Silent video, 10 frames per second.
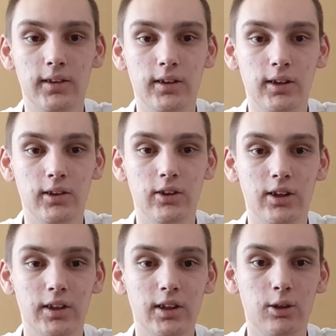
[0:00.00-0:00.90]
And
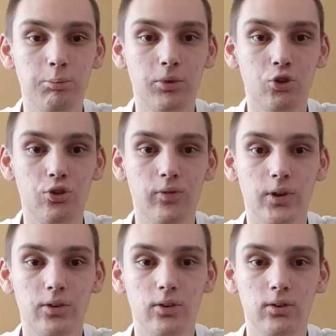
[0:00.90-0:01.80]
they got a bunch of
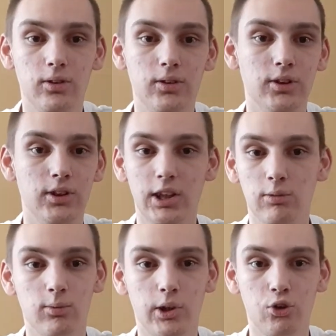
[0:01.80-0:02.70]
other neat
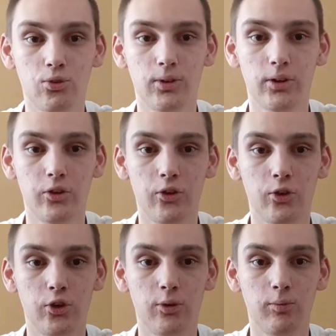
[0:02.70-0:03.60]
restaurants and
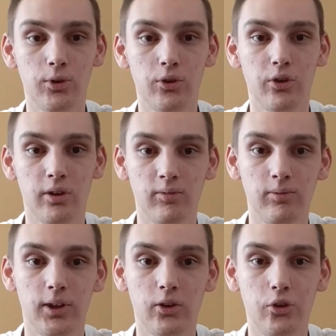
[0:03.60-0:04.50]
some ones that are
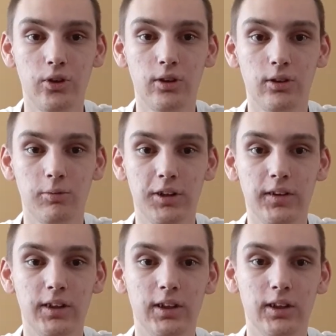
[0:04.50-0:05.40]
fancy and
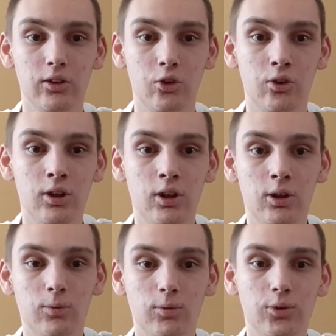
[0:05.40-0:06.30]
everything. It's
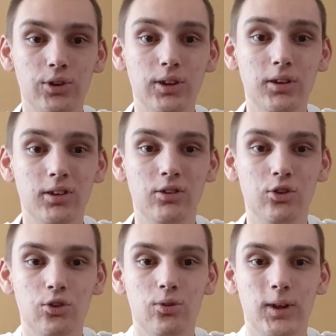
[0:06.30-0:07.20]
really neat, and
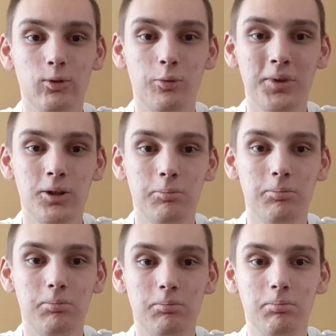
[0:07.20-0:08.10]
you do have to pay
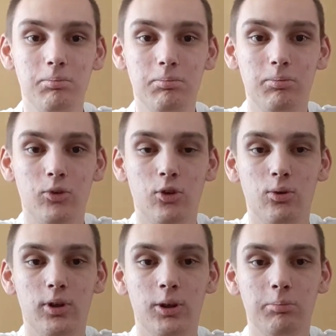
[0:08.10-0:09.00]

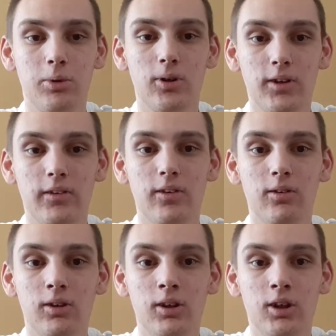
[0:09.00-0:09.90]
to park
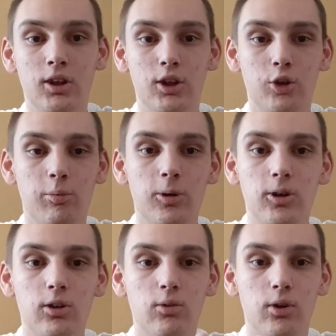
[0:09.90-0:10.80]
there. And the
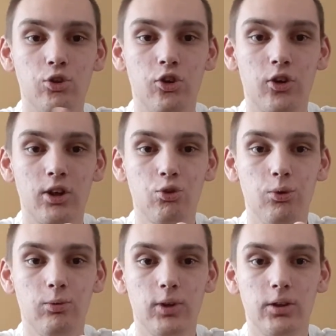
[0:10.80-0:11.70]
parking garage is
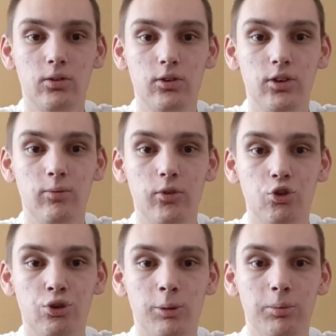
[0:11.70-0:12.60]
actually right underneath the
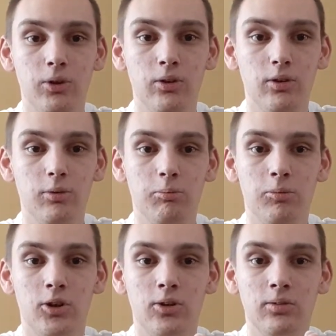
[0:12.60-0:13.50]
shopping
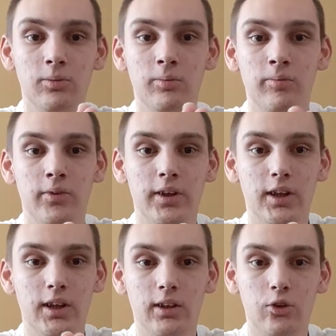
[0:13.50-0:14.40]
mall,
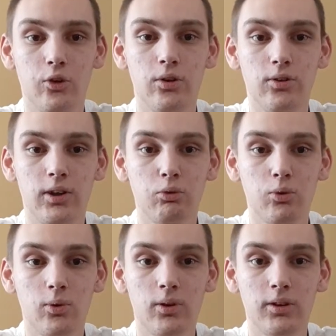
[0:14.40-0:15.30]
and it's all
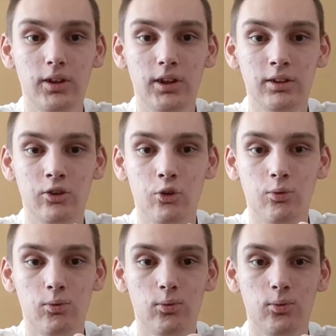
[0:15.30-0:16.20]
outdoor, and it's
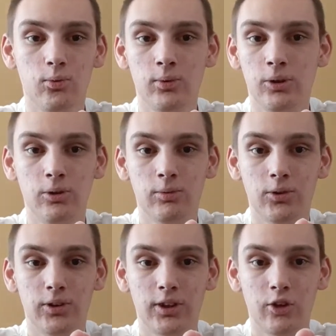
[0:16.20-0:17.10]
really
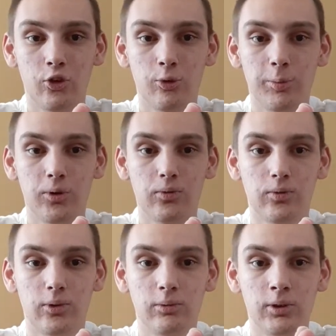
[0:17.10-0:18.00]
really nice. It's
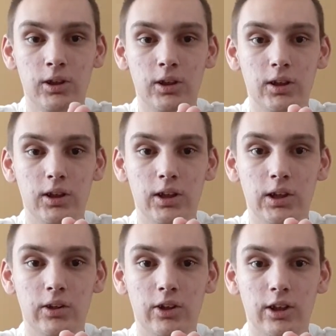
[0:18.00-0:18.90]
beautiful,
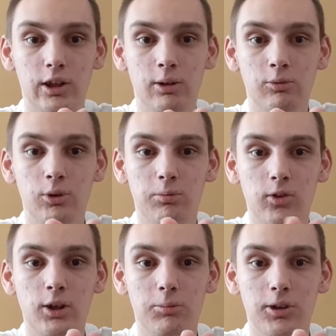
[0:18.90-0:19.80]
and I would
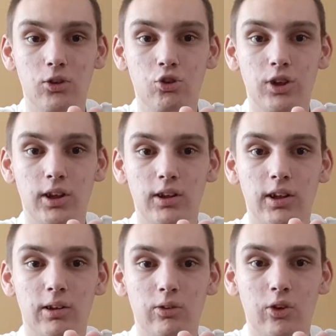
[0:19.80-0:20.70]
recommend to check it
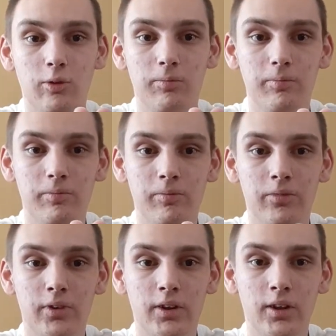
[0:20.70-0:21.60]
out.
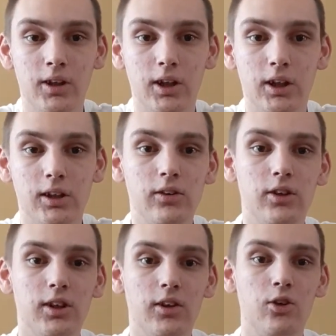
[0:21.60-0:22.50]
And
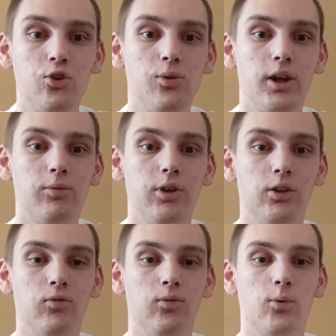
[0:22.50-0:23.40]
they do have
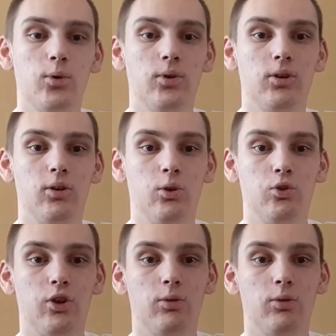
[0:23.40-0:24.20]
like four hotel